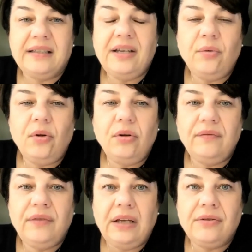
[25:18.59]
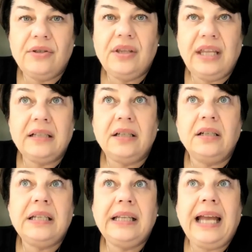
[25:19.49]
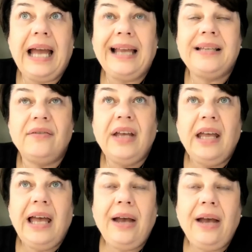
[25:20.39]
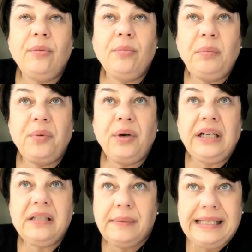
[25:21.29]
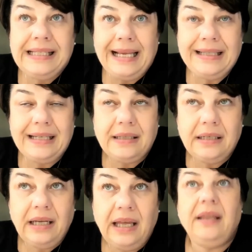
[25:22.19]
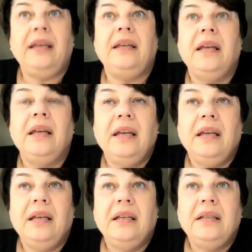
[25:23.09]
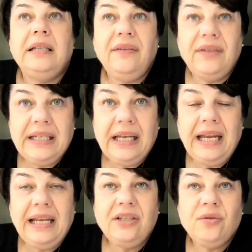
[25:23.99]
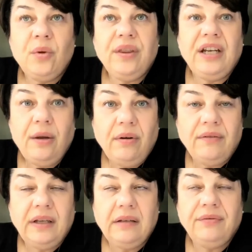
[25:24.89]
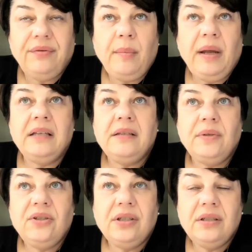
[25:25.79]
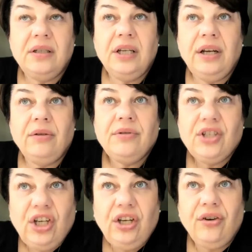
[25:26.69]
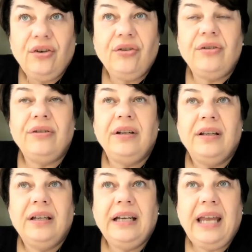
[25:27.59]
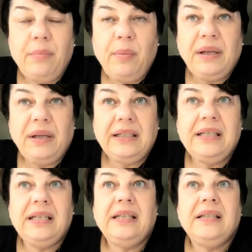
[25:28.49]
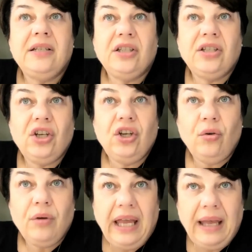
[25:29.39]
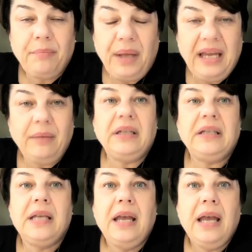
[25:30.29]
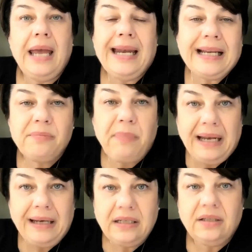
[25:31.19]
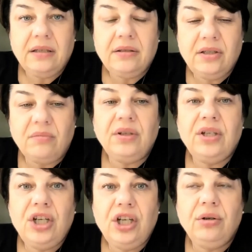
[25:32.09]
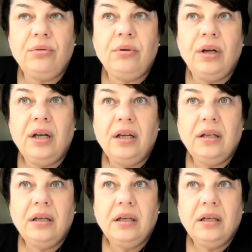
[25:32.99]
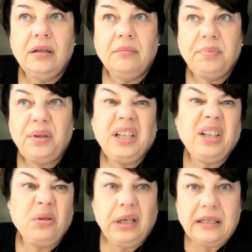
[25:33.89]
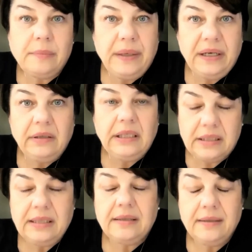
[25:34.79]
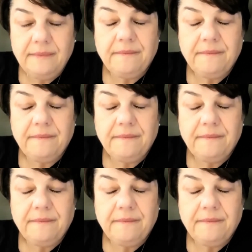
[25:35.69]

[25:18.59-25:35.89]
So all of those things under the guise of how can we bring some of these assets together, deliver to Canadians what they know from us, which is, secure capabilities, secure payments, and expand it to some new, pretty cool experiences.